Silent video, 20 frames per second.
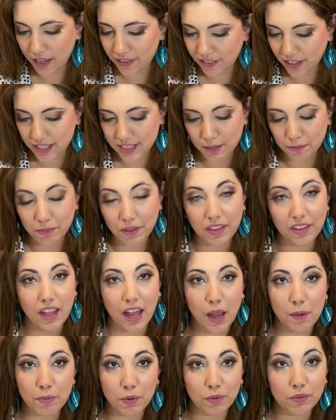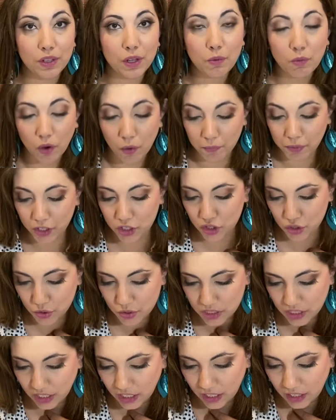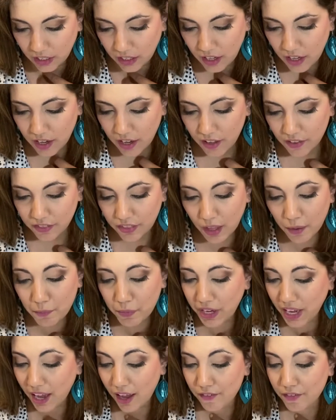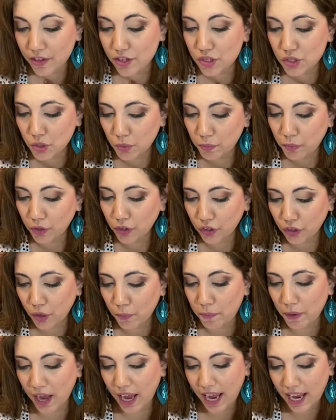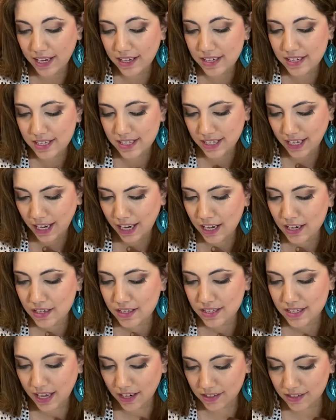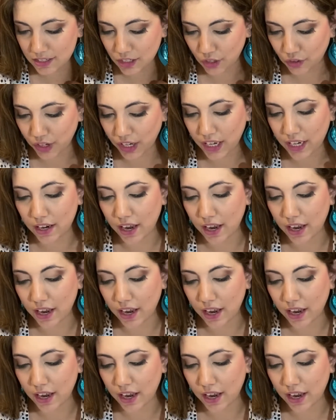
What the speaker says: that's something I probably won't be choosing. Then we have a Super Goop Unseen Sunscreen